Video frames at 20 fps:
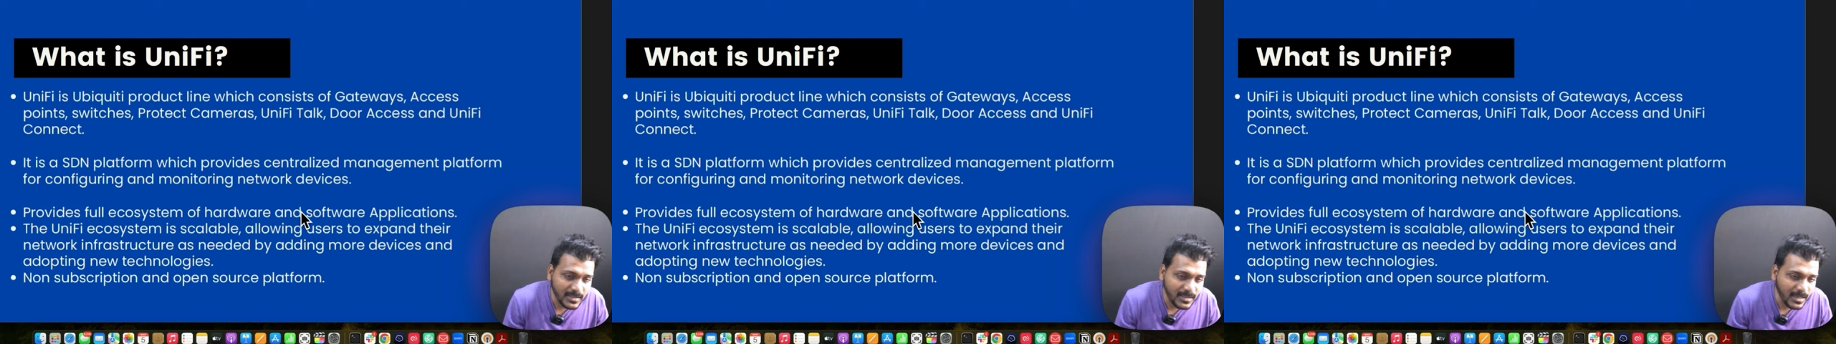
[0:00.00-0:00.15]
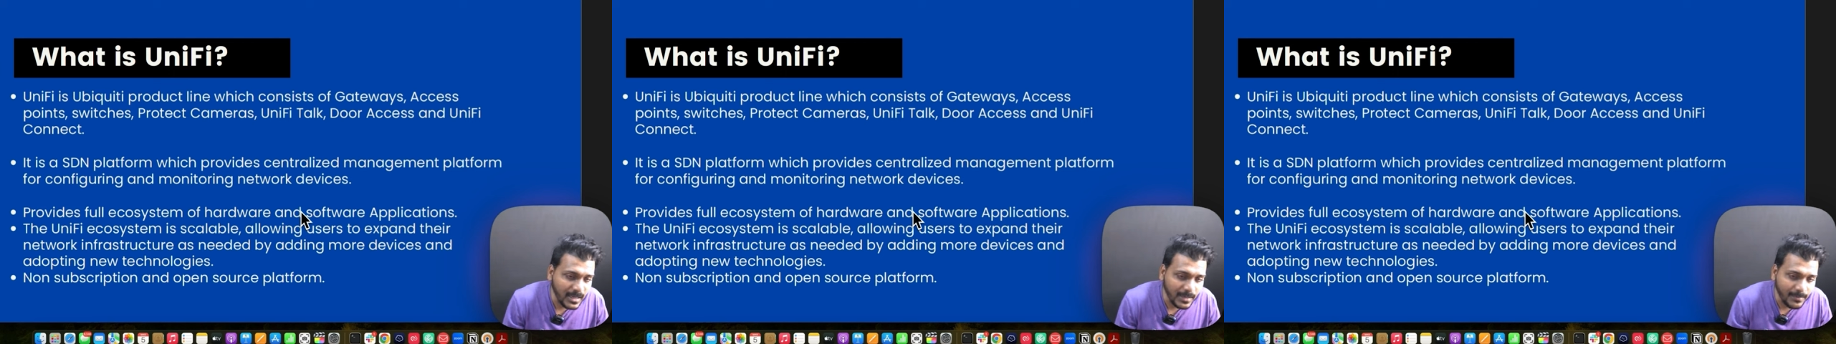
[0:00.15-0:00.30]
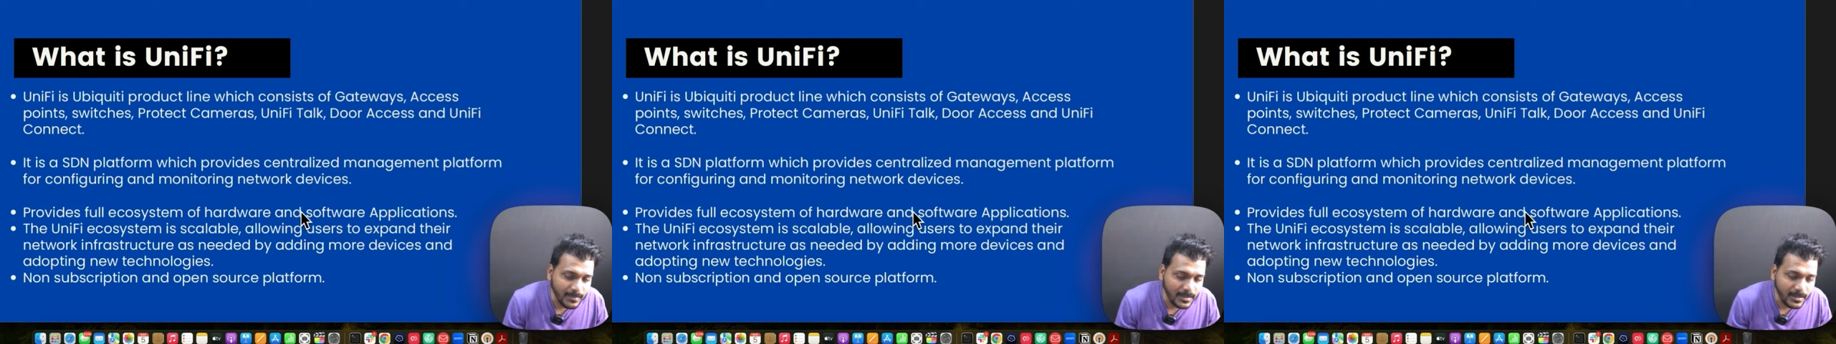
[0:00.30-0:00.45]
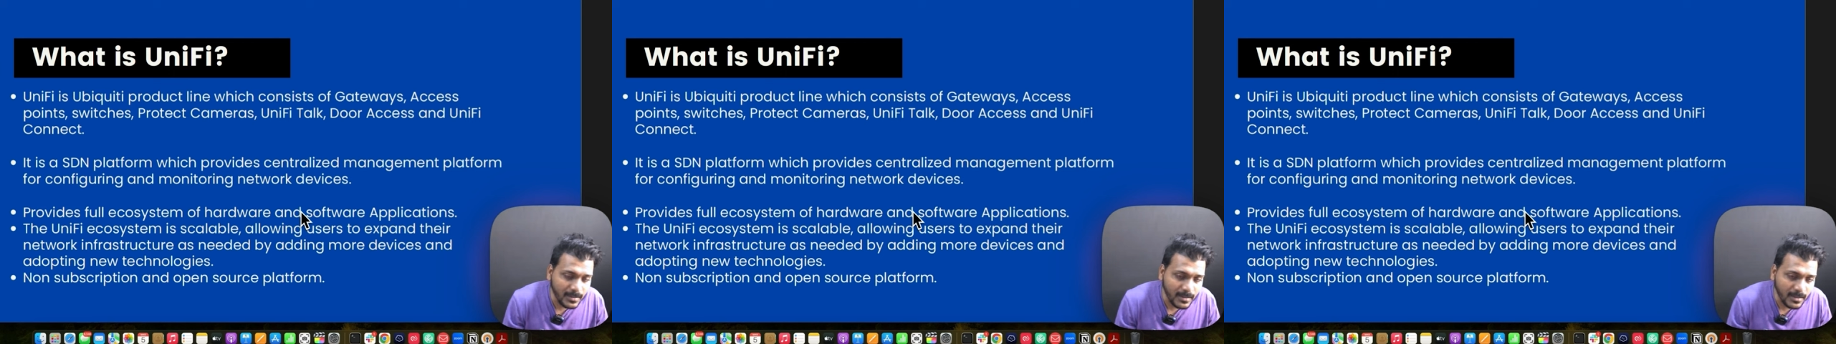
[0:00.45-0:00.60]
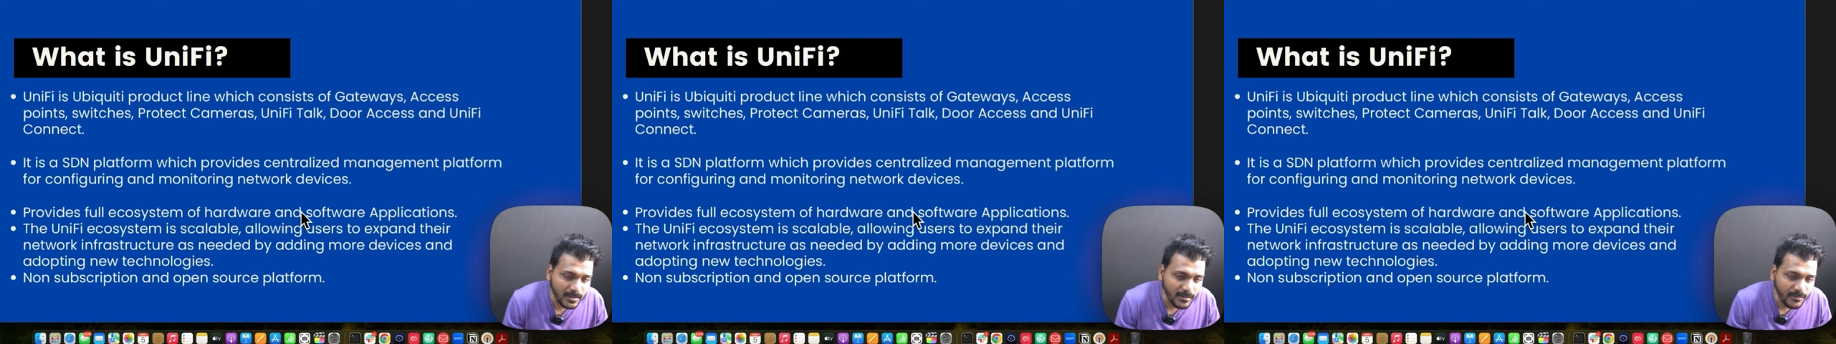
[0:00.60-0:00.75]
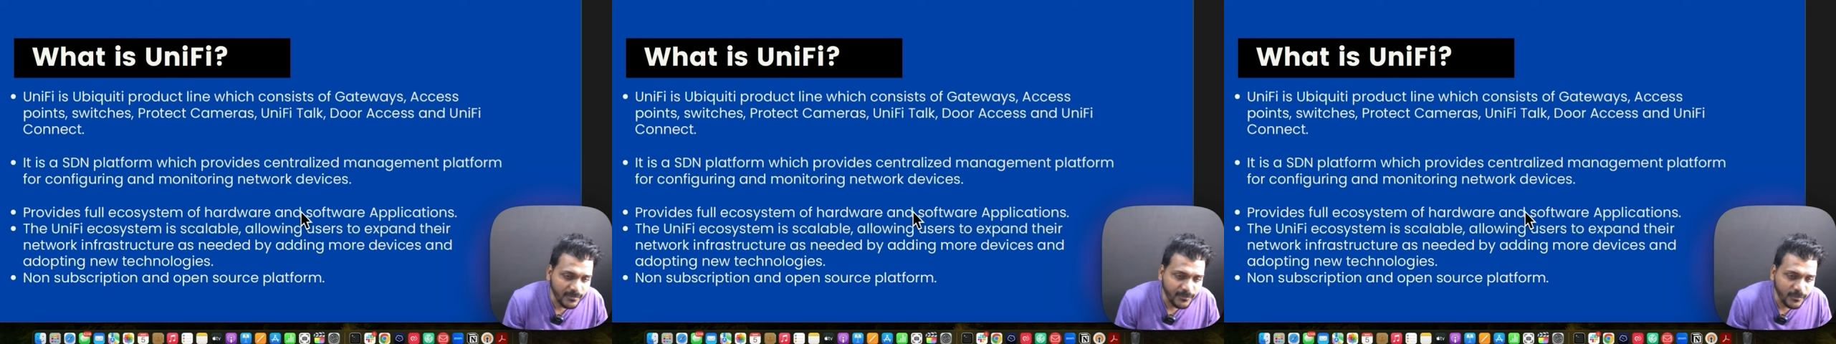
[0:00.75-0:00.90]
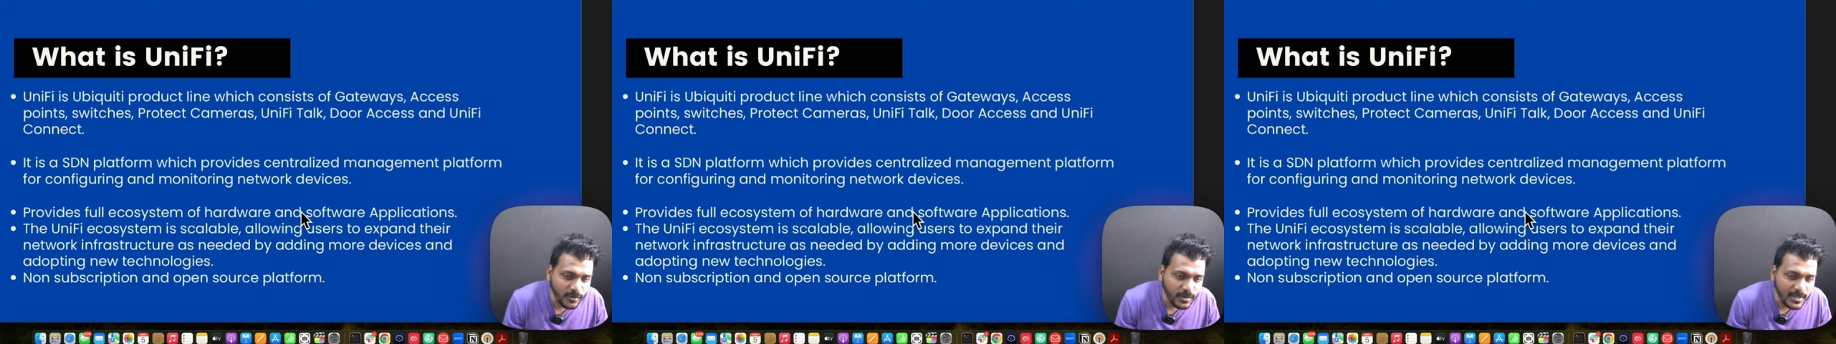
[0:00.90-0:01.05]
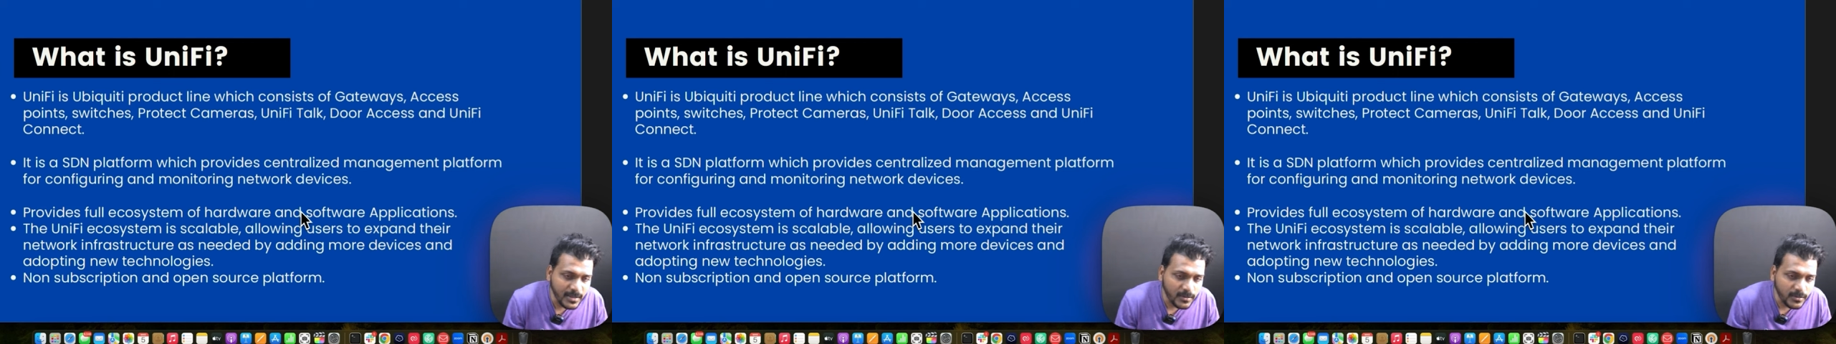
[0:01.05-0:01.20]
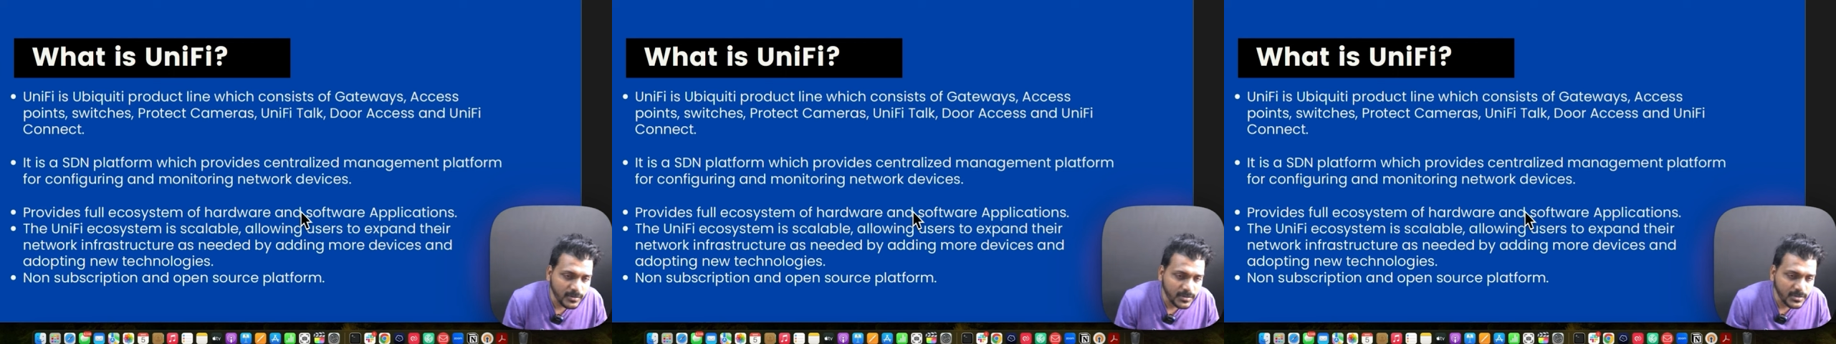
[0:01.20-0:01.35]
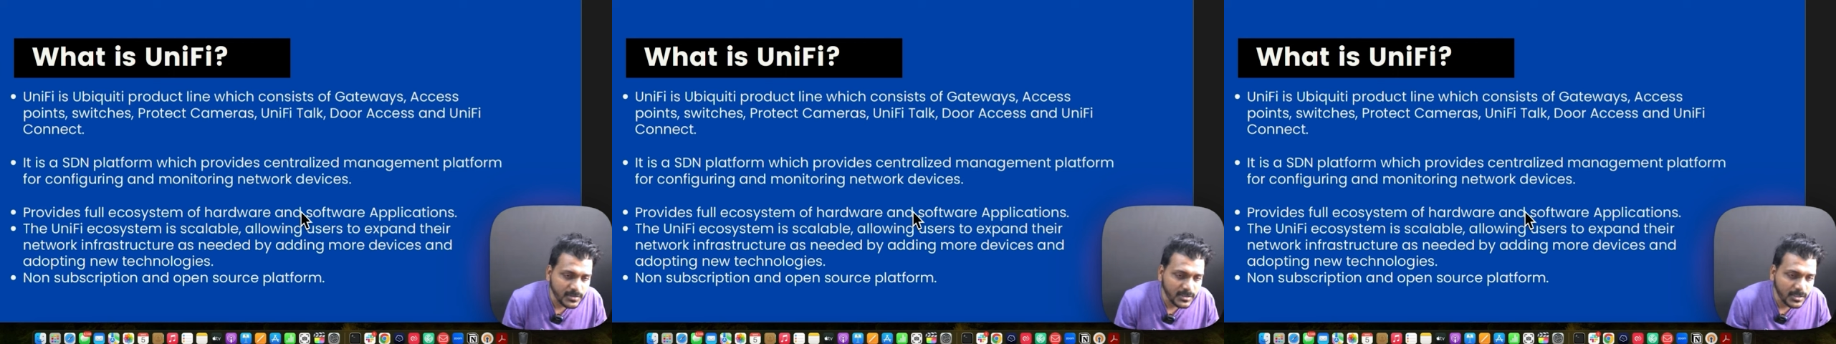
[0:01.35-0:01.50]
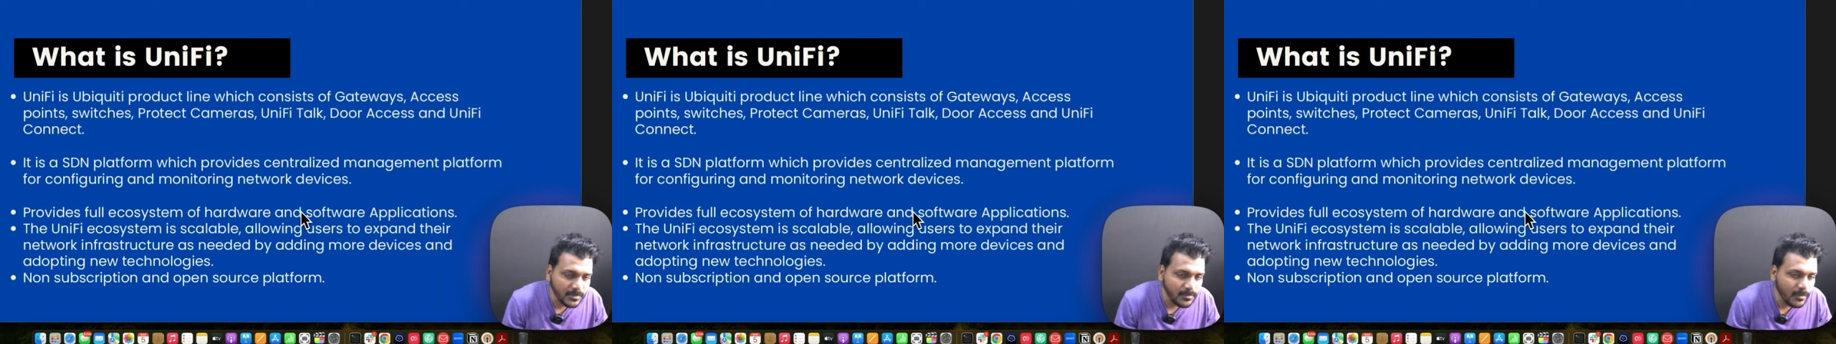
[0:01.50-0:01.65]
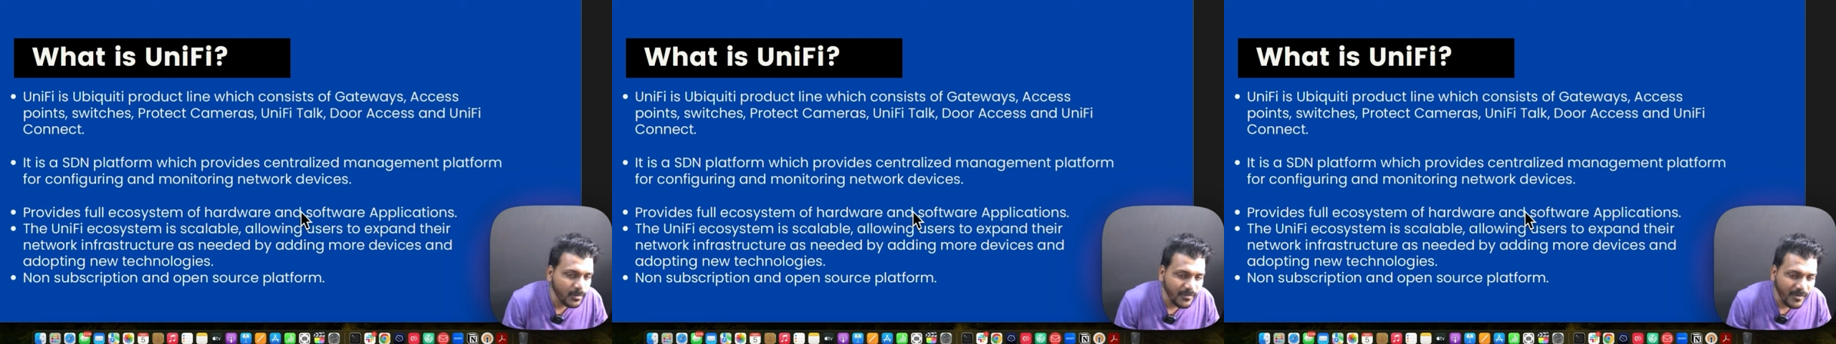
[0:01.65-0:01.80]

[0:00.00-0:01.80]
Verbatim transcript: a full ecosystem